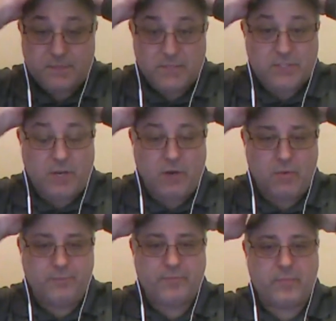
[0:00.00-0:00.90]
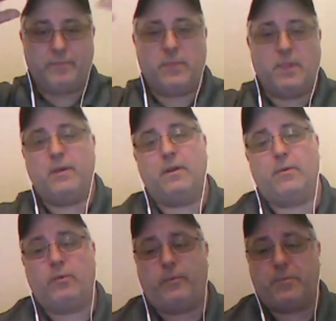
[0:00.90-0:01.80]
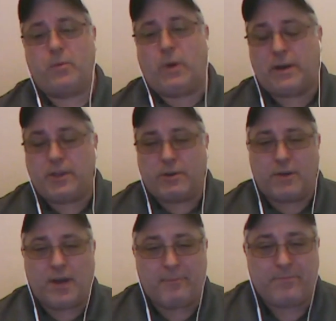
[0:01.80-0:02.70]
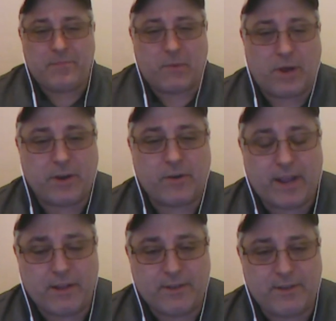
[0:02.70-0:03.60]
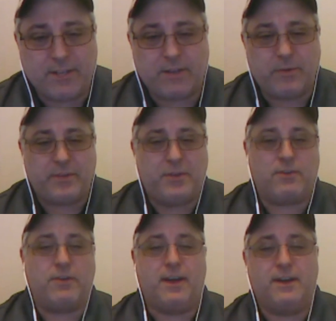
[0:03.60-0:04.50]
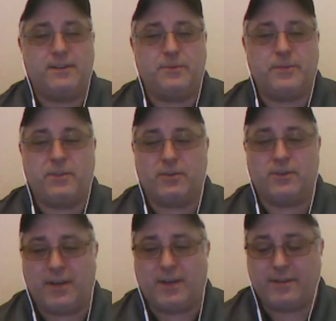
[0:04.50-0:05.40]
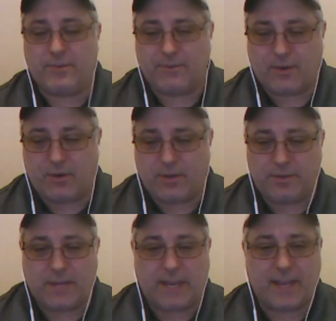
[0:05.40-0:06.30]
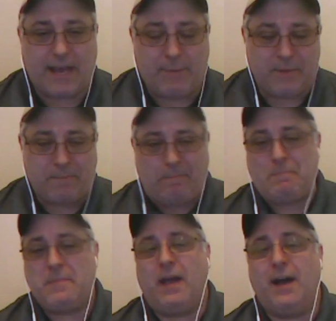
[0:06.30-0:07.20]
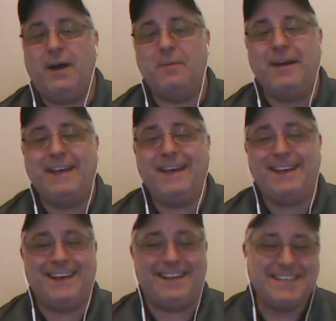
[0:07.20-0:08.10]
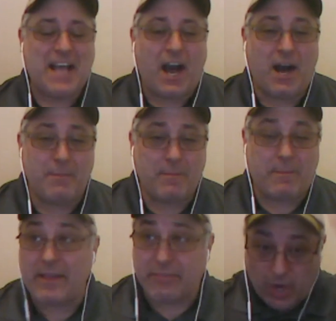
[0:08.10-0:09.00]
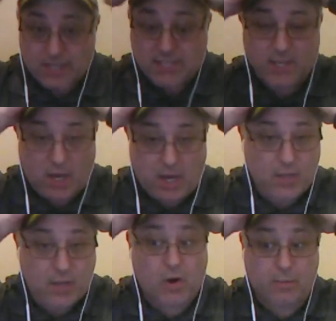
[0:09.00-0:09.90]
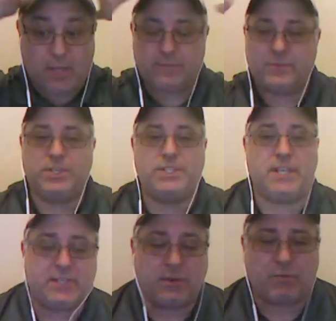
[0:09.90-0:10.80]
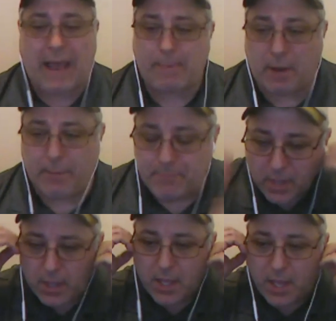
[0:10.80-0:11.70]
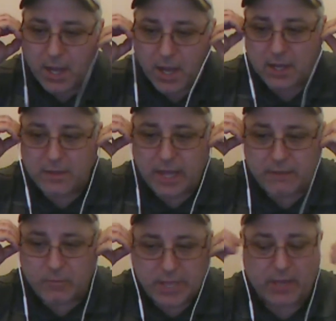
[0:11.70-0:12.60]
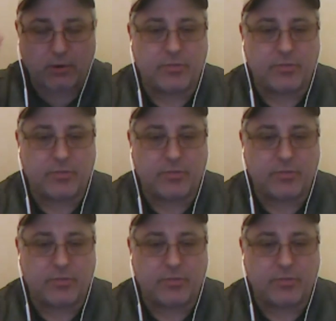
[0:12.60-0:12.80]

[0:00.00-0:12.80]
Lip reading: So while you're dealing with your own little night goblin, my thoughts on the army, just as a wrap up, and we'll get your